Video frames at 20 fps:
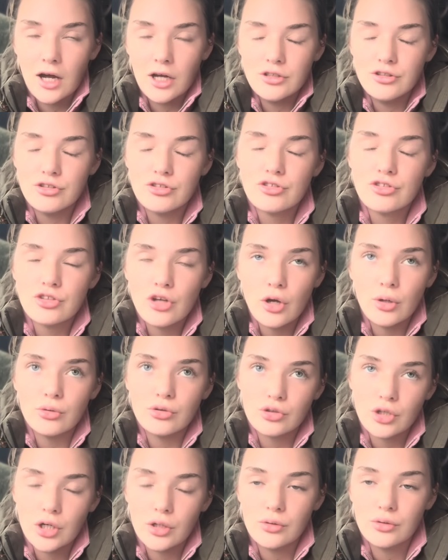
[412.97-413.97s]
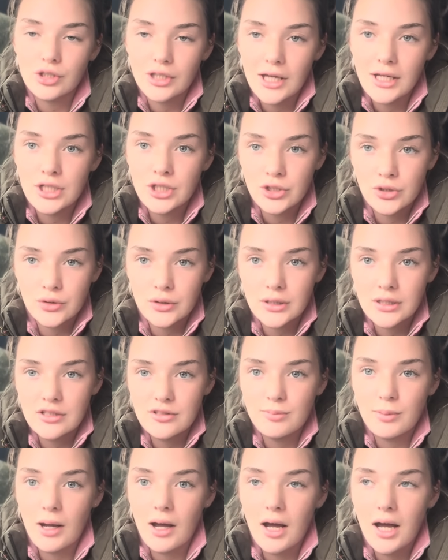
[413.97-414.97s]
I so struggled to get insurance,
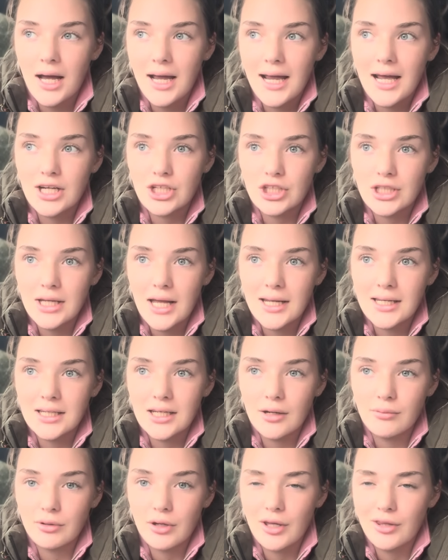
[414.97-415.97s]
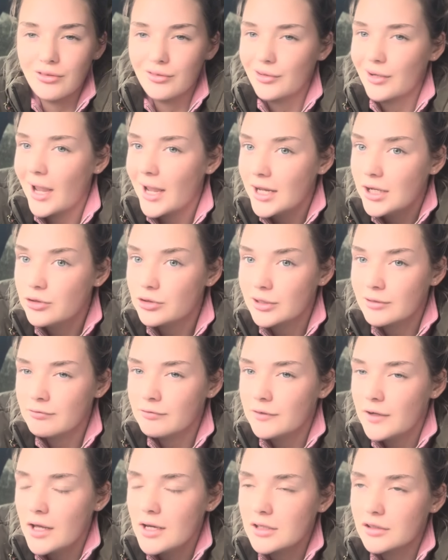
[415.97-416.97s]
but I actually ended up going through Adrian
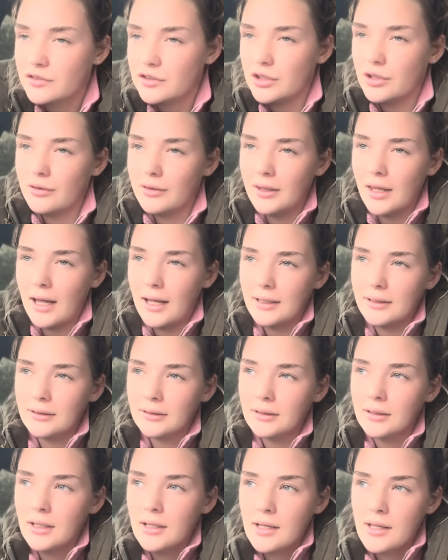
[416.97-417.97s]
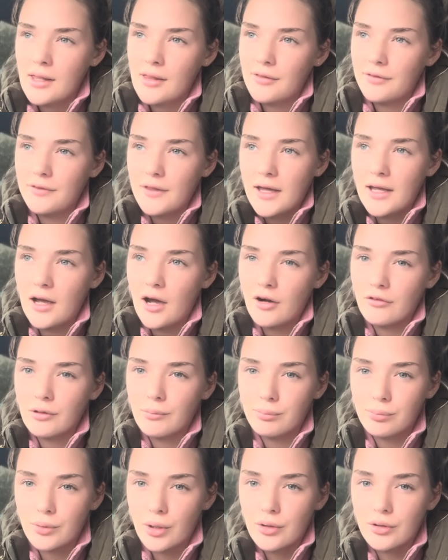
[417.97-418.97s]
Flux, who then, they are a
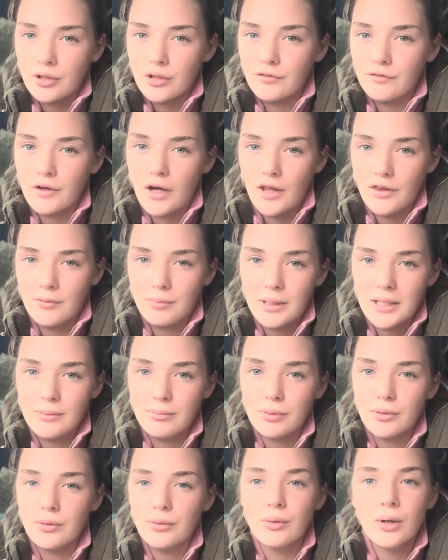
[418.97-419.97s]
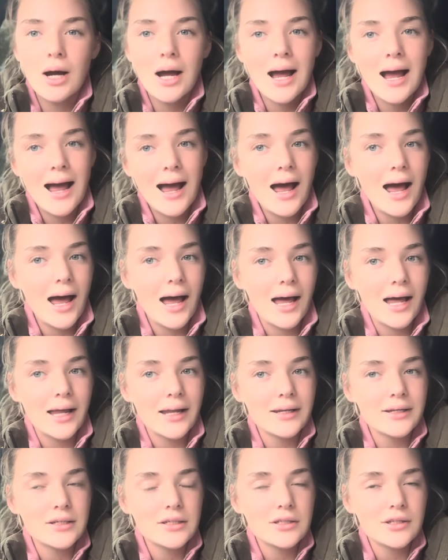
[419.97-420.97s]
broker for other people,
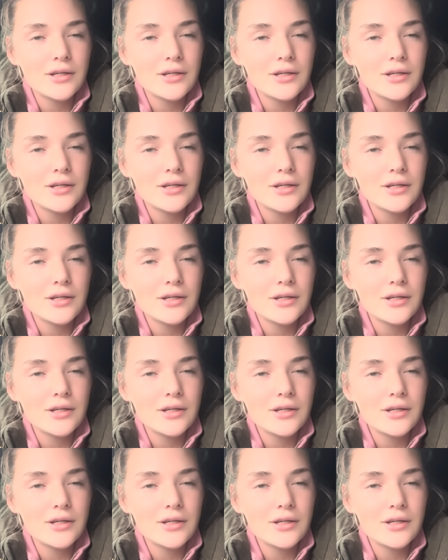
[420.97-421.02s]
and